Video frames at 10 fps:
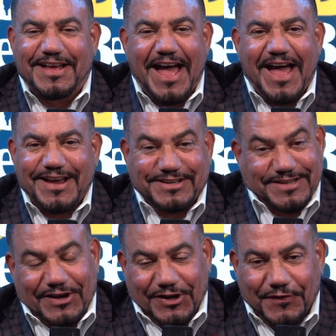because
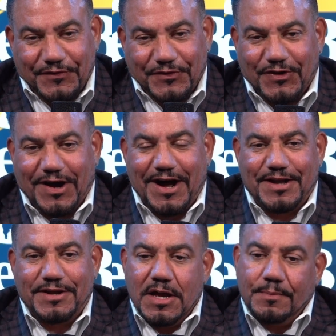I love the
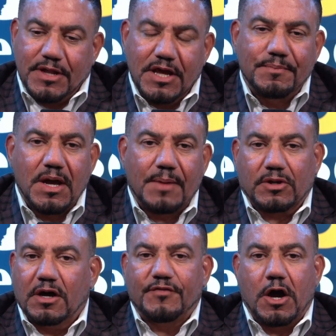grind. But hit me up. I'd
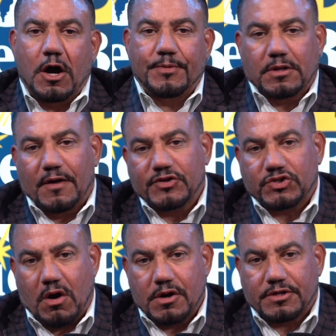love to help you, love to
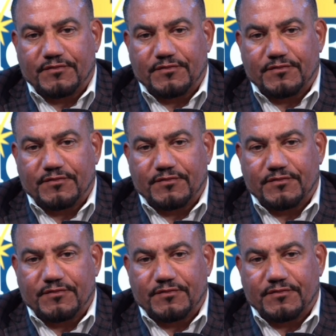talk to you.